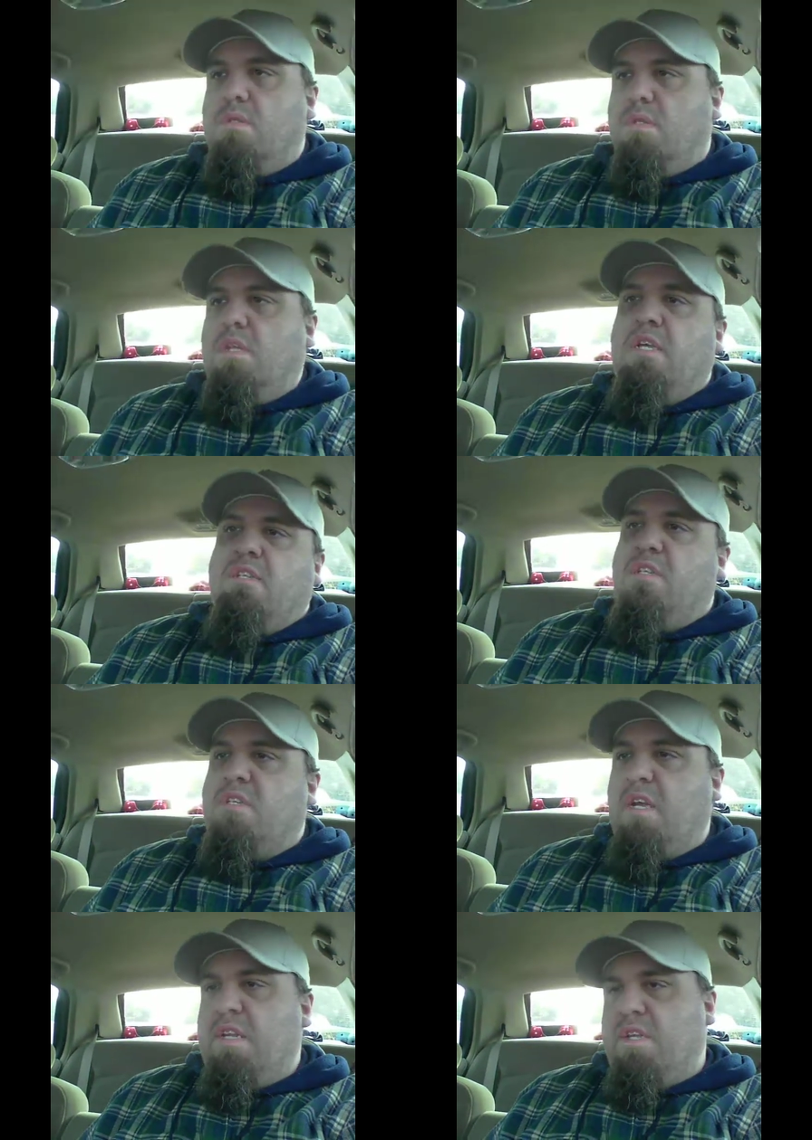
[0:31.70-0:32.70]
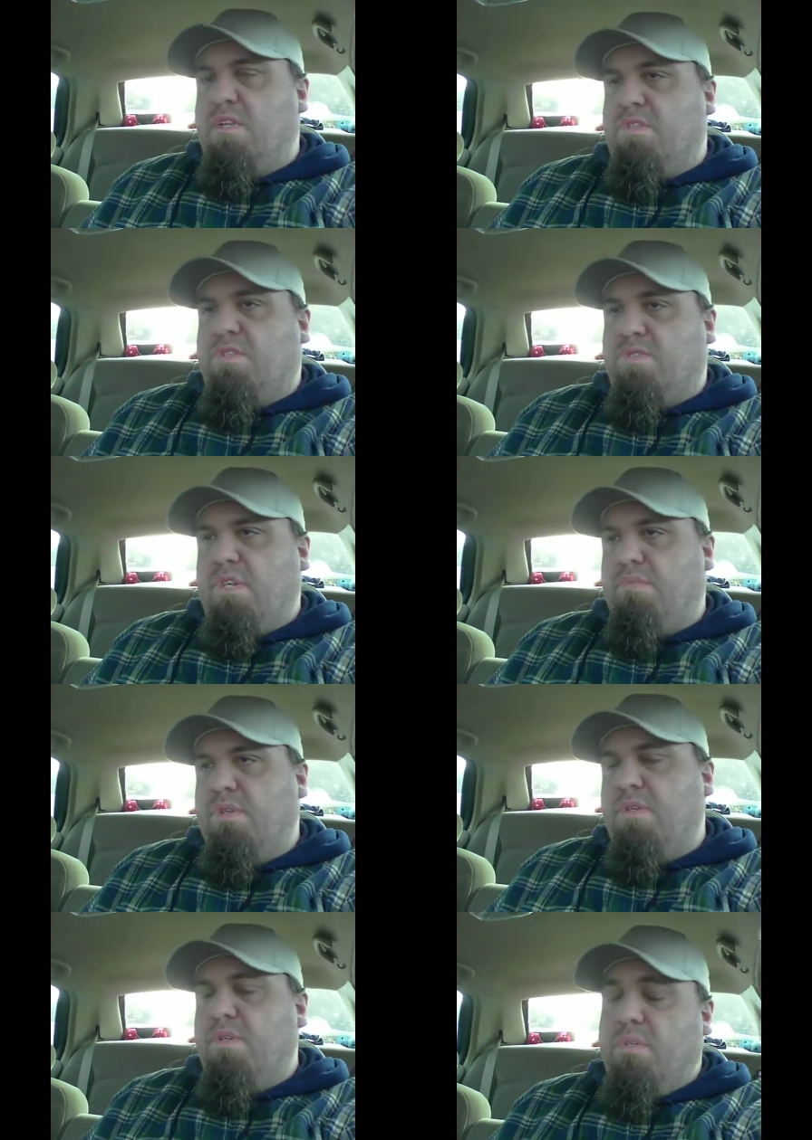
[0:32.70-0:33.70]
Dad's inside getting his
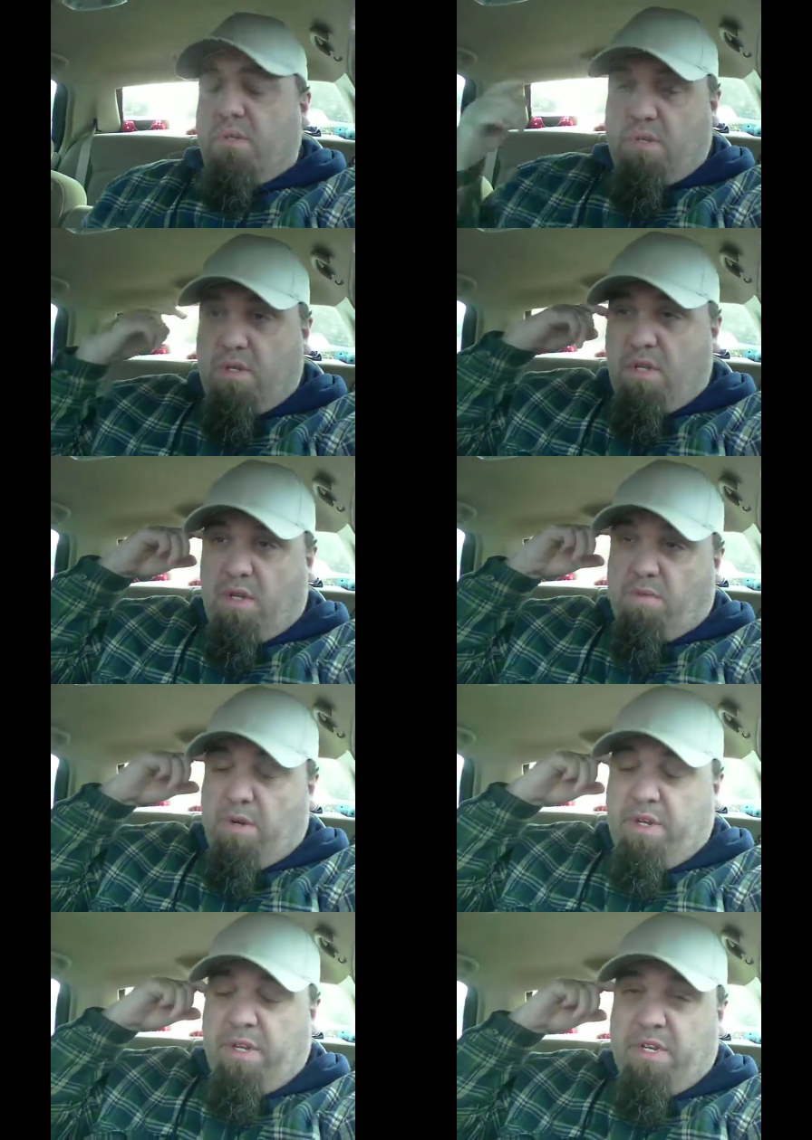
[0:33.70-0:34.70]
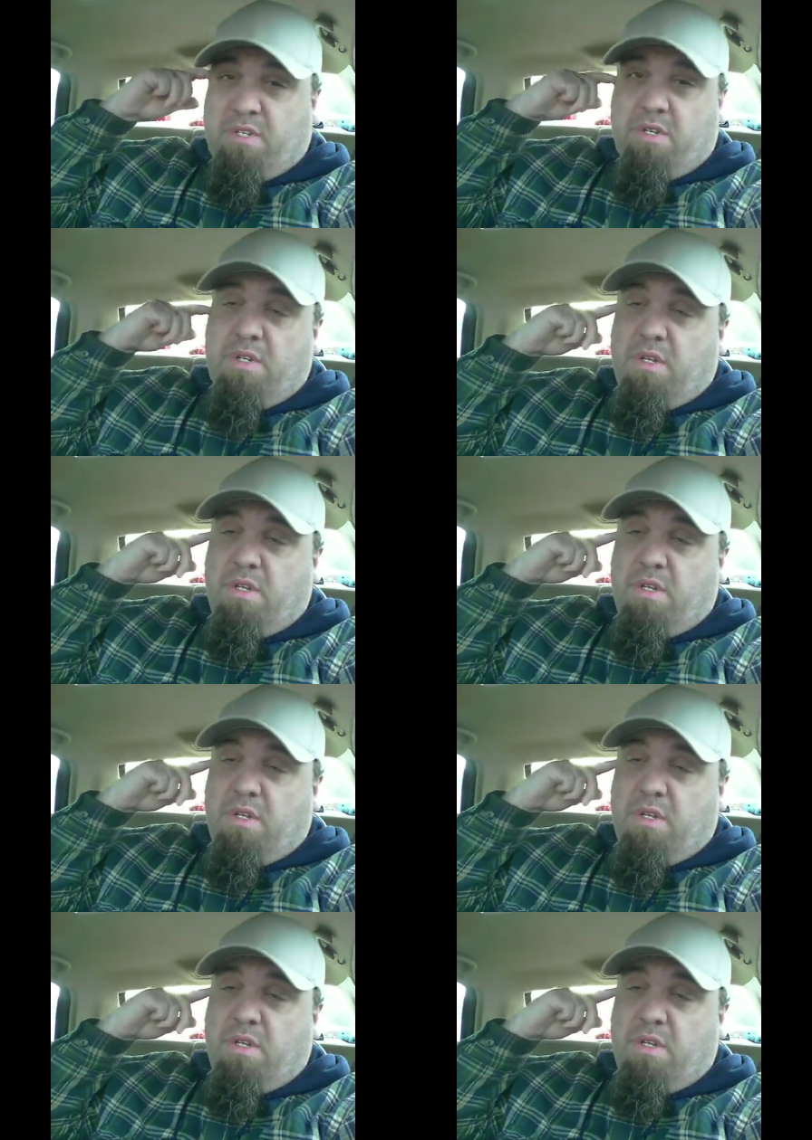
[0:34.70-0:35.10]
treatment, uh, radiation.